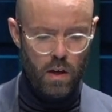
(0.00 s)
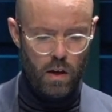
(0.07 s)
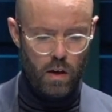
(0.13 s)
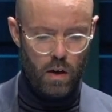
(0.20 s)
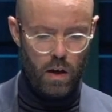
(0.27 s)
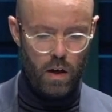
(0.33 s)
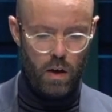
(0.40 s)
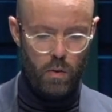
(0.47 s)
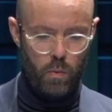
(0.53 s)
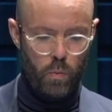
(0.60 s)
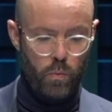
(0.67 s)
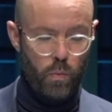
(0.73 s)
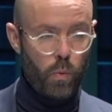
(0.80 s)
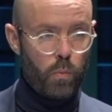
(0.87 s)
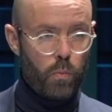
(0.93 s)

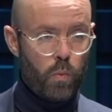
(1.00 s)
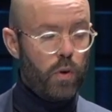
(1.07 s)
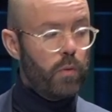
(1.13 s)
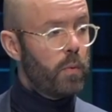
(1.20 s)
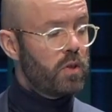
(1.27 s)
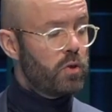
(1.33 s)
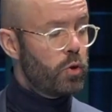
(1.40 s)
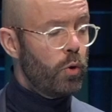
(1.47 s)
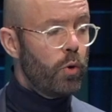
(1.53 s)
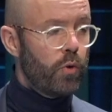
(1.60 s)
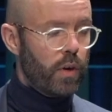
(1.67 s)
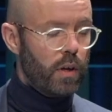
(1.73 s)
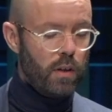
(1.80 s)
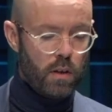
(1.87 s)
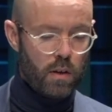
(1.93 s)
We're
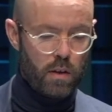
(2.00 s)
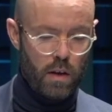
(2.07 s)
maturing,